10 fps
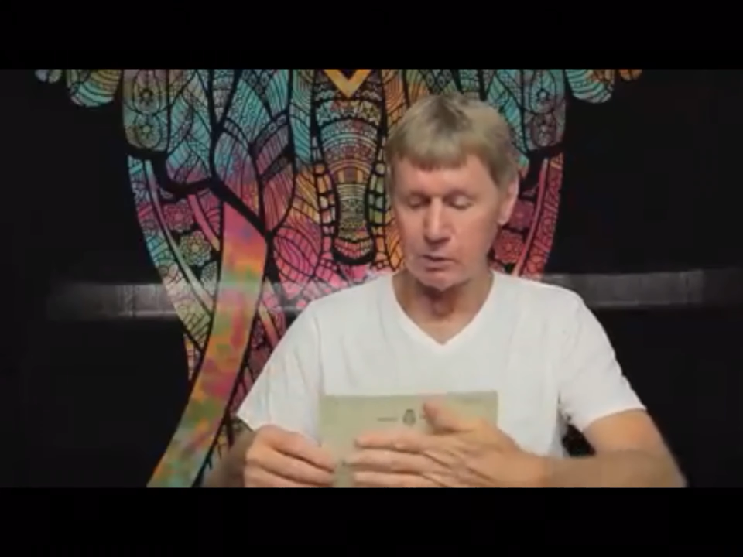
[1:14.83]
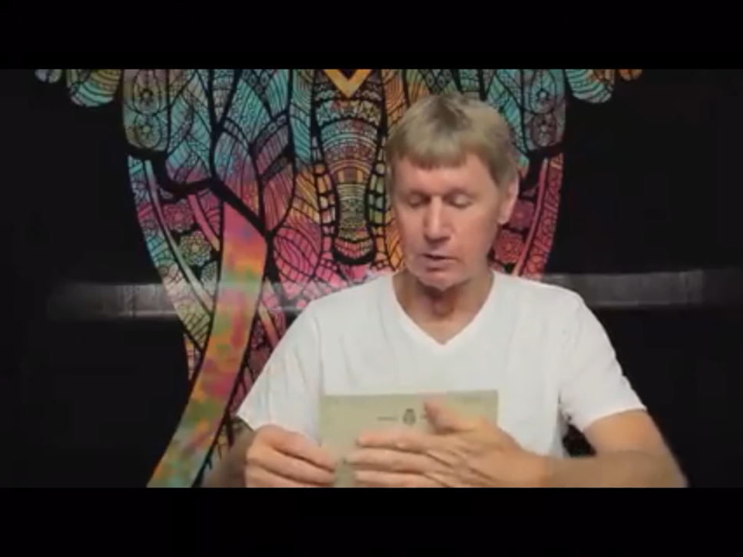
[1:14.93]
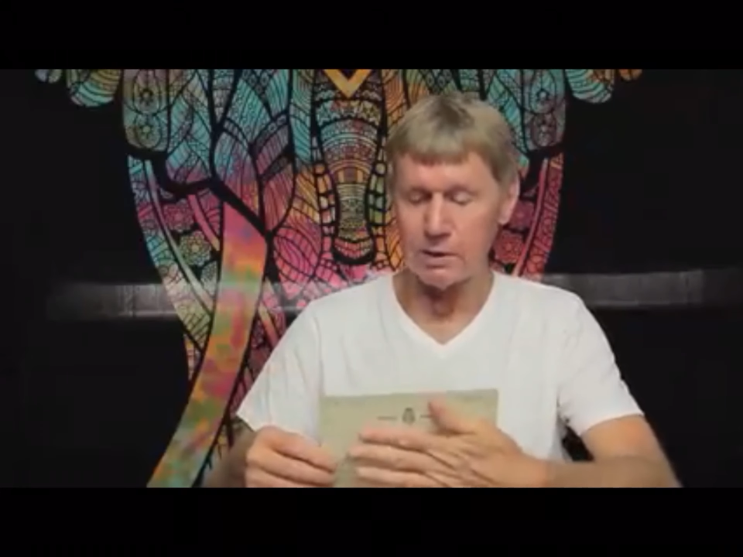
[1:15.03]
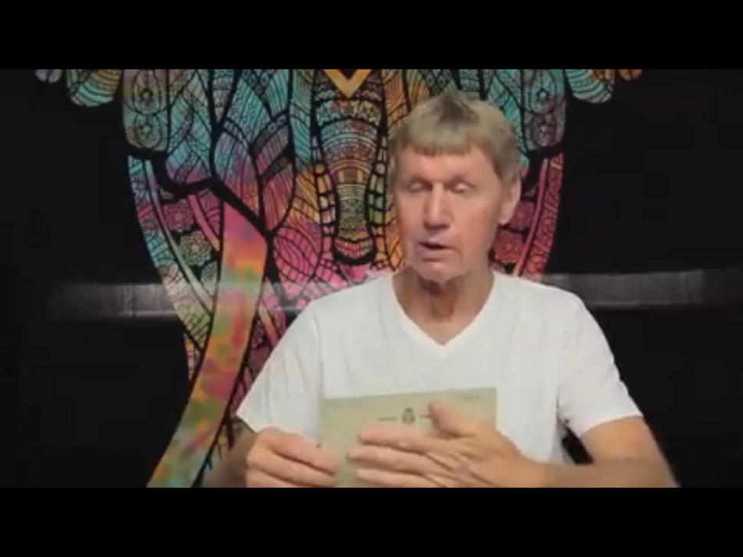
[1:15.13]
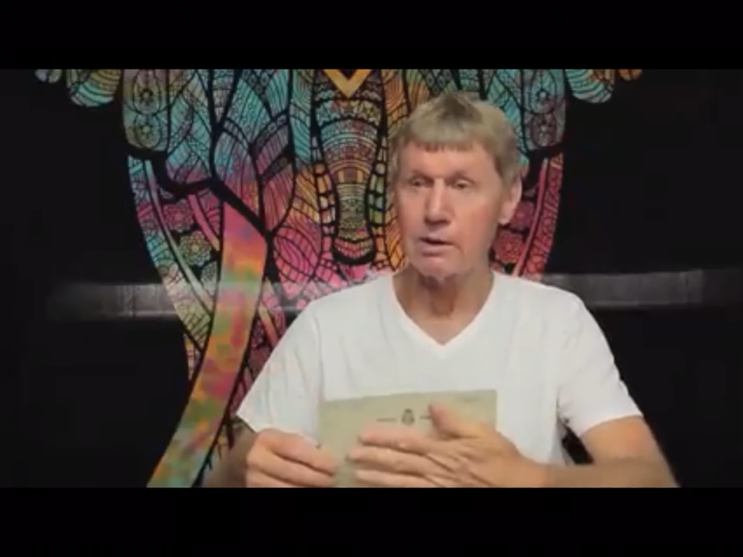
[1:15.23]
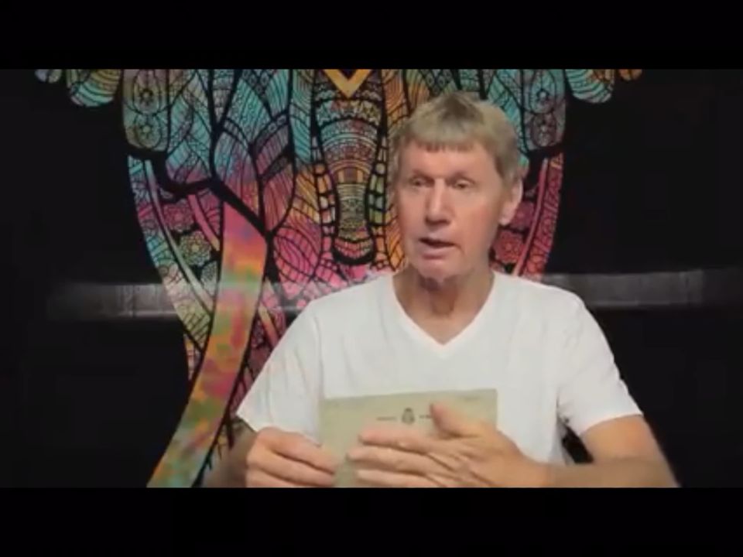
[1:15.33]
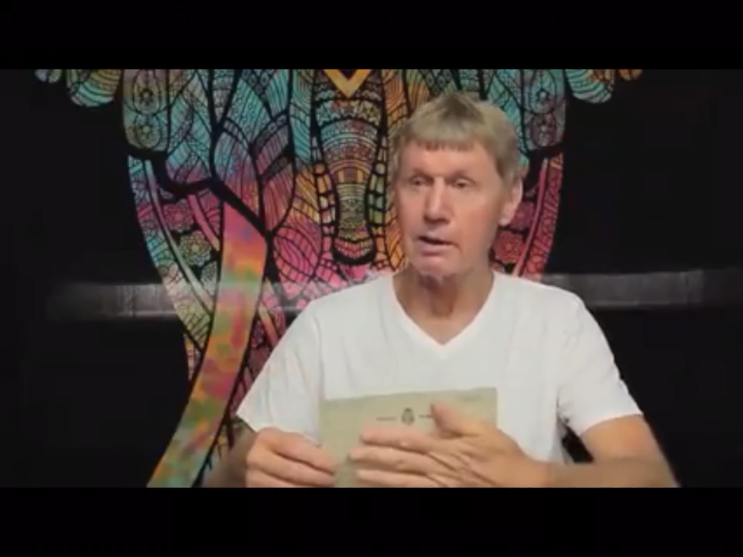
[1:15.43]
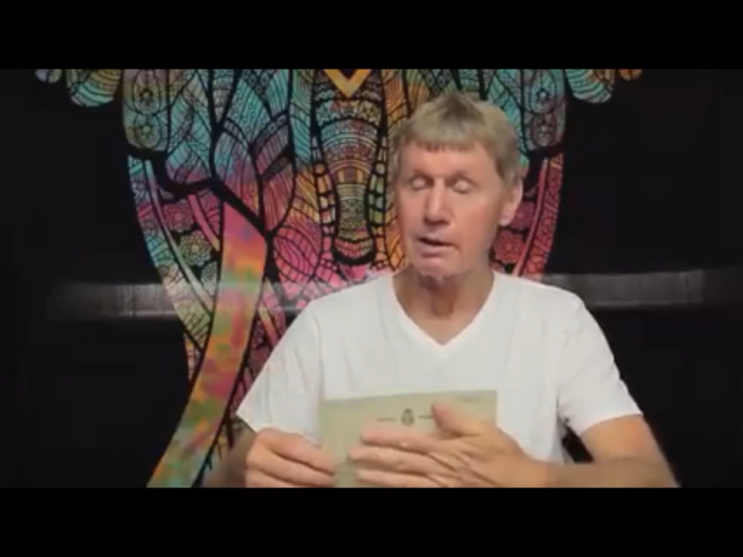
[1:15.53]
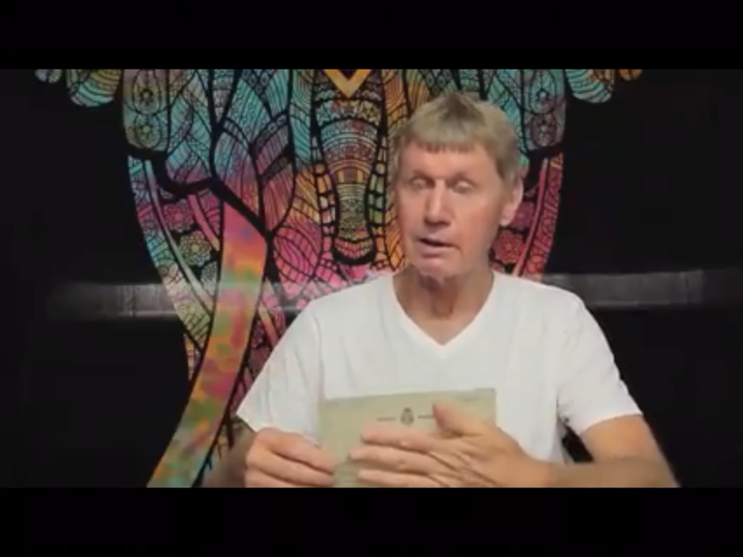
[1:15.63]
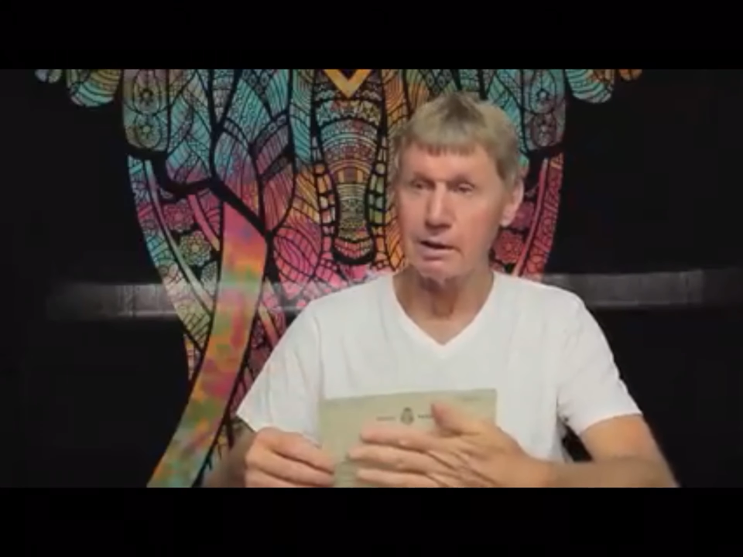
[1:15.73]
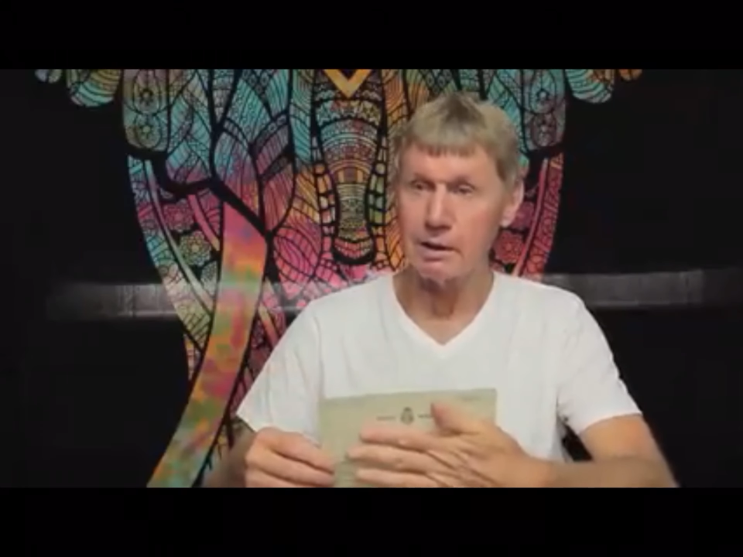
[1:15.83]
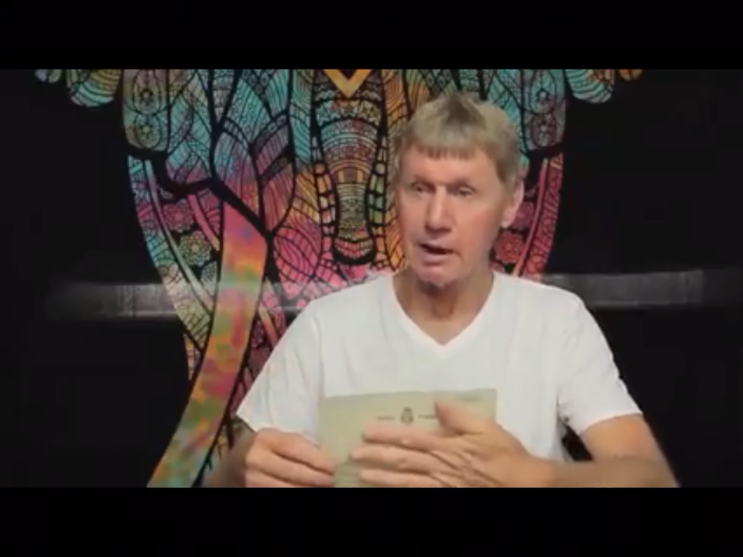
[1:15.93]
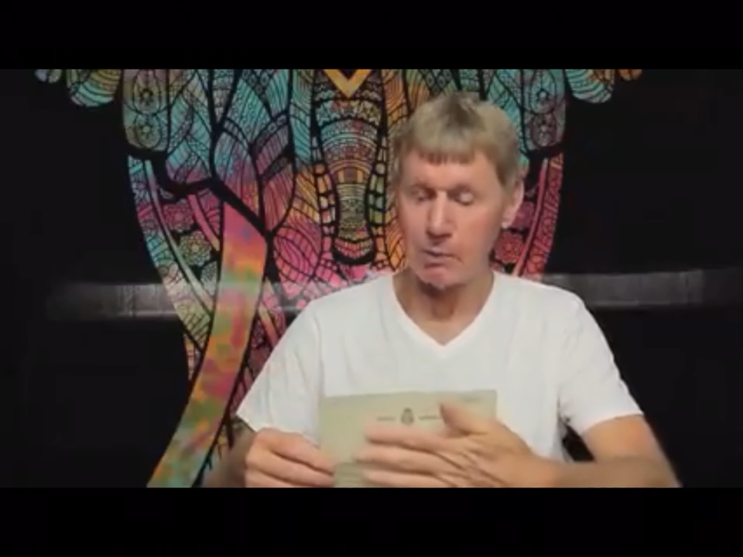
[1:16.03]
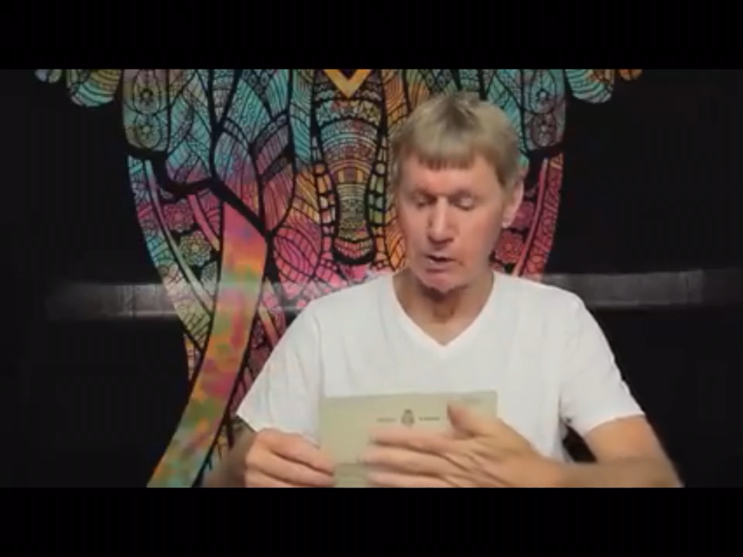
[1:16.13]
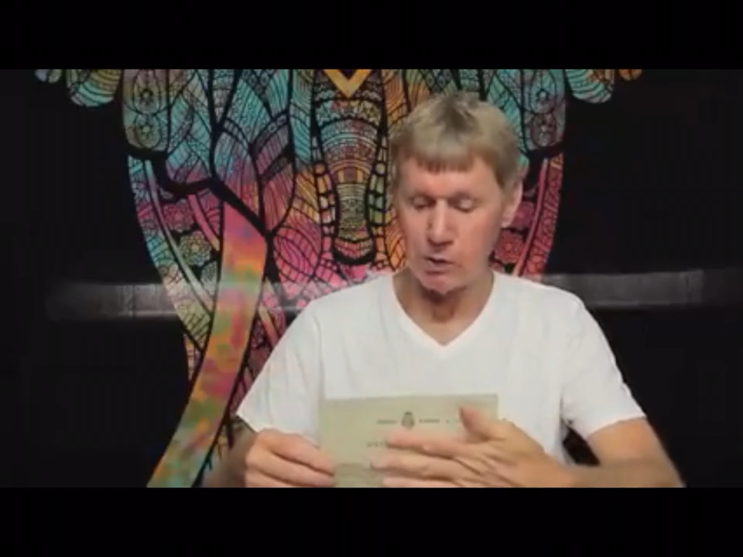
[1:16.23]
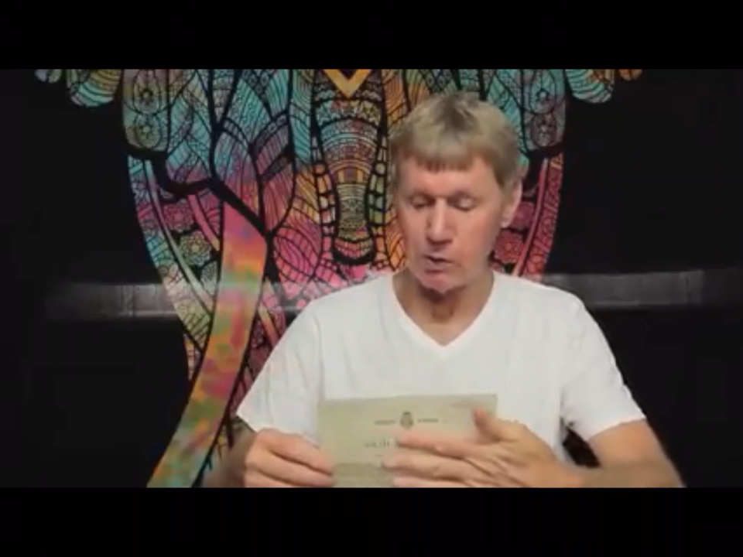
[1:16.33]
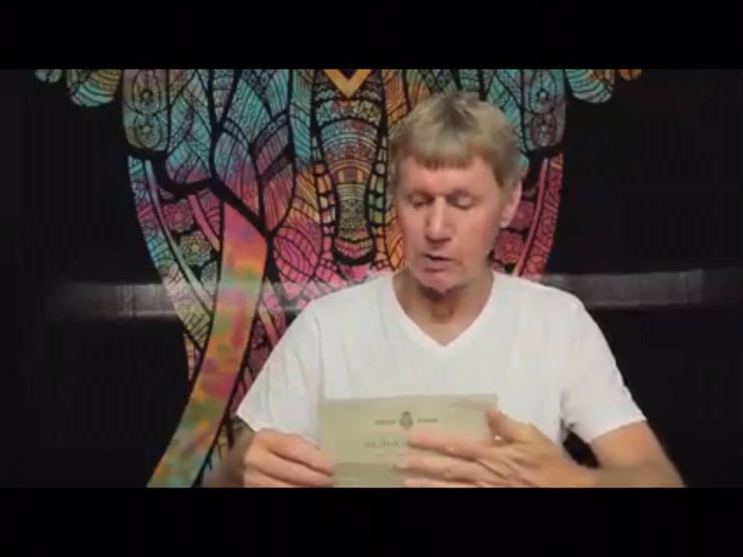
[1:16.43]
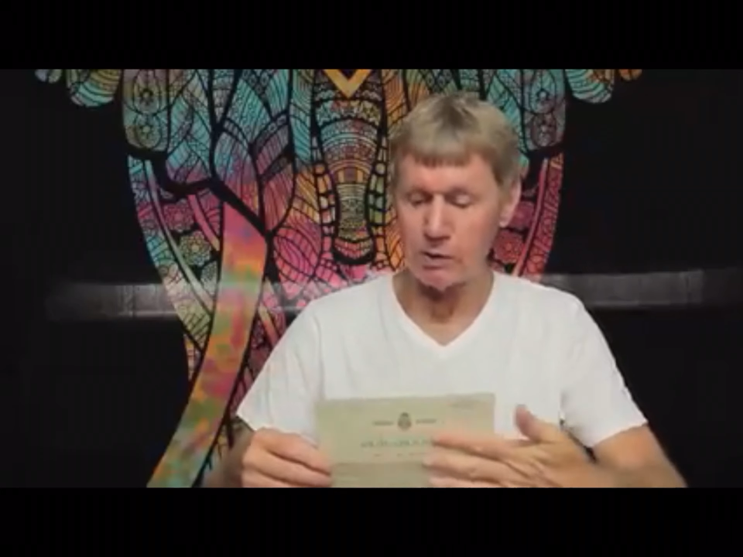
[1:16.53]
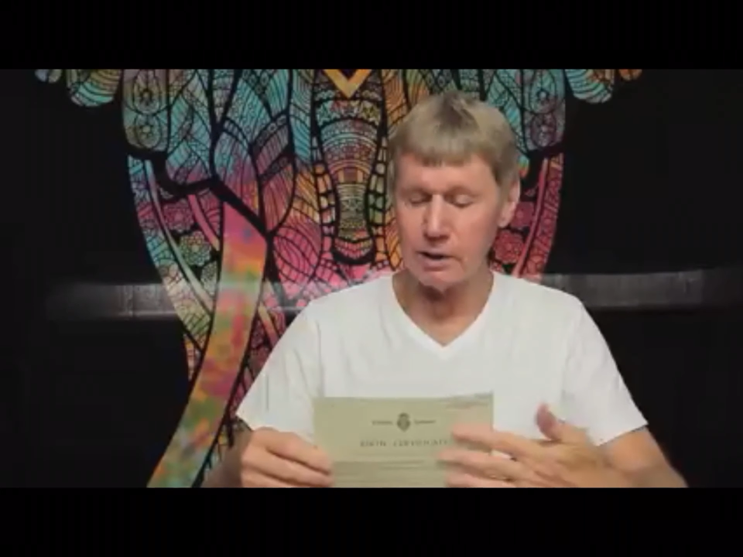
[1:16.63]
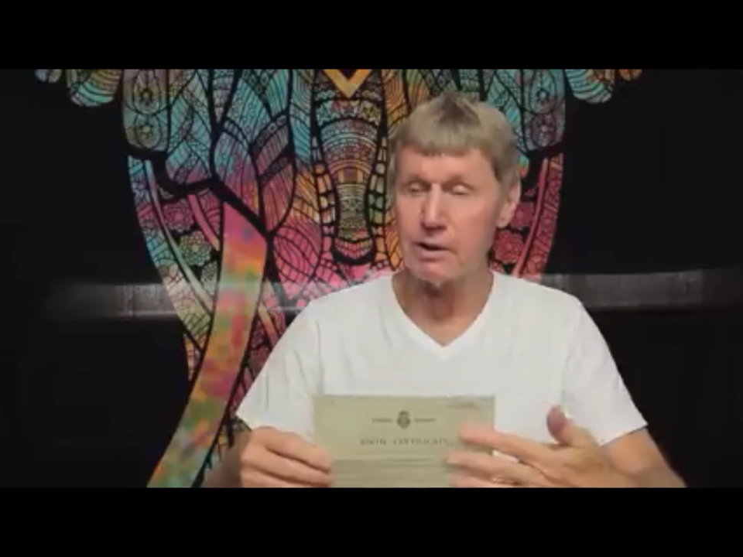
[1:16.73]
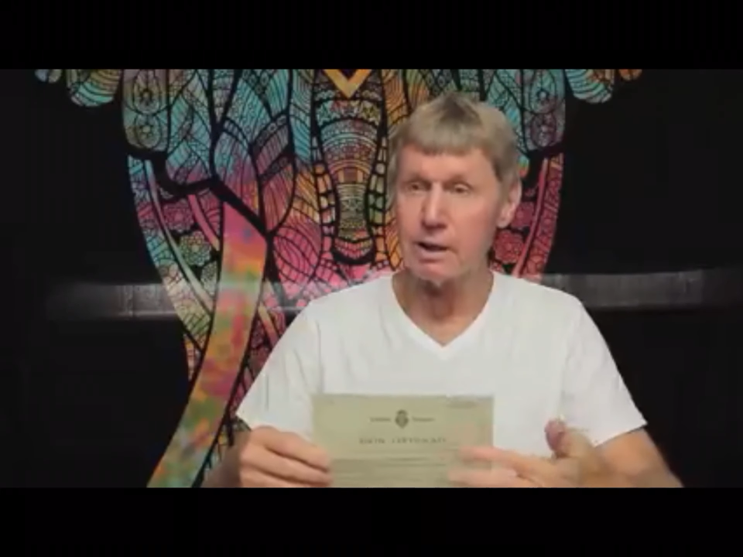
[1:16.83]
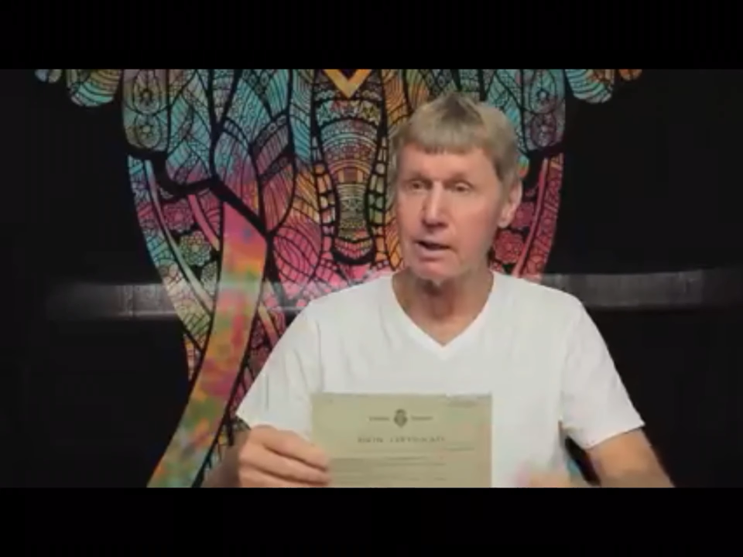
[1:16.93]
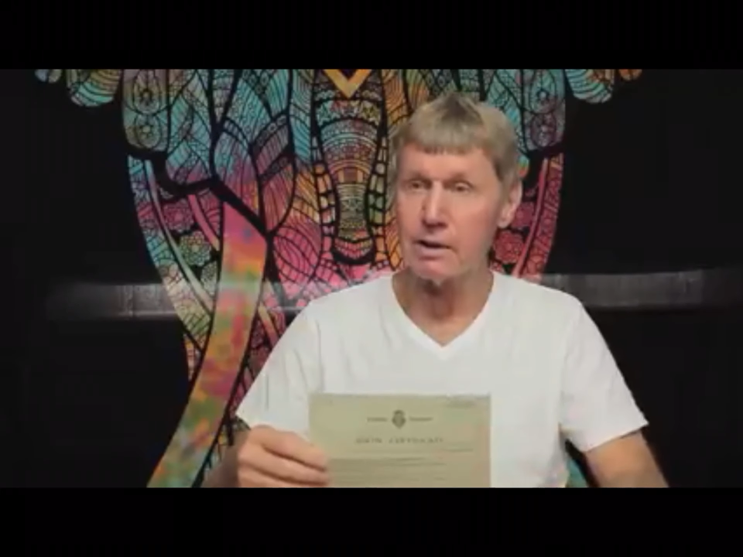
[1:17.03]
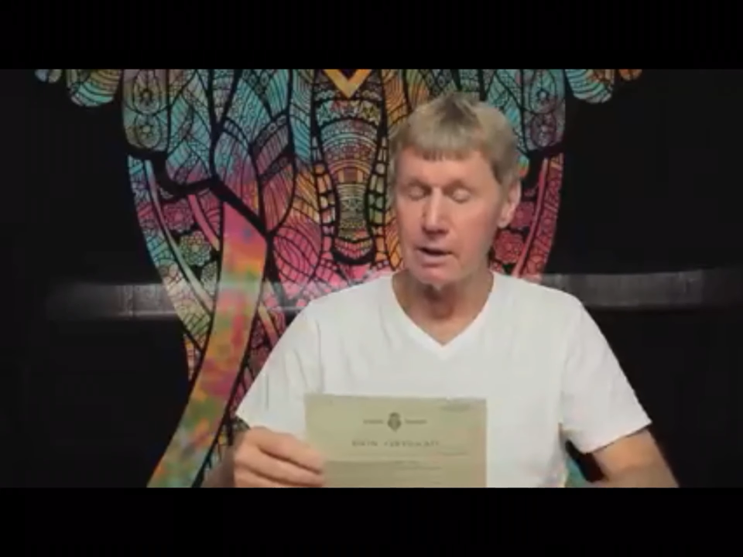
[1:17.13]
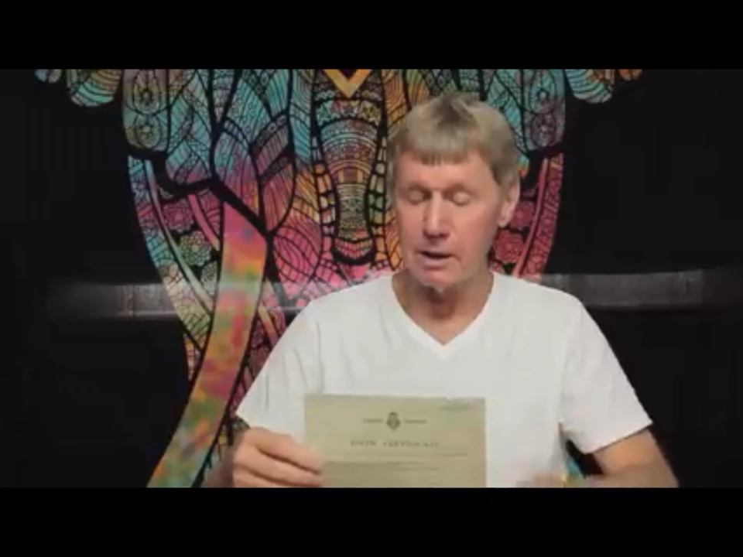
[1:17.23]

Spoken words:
because technically in grammar you can't read that.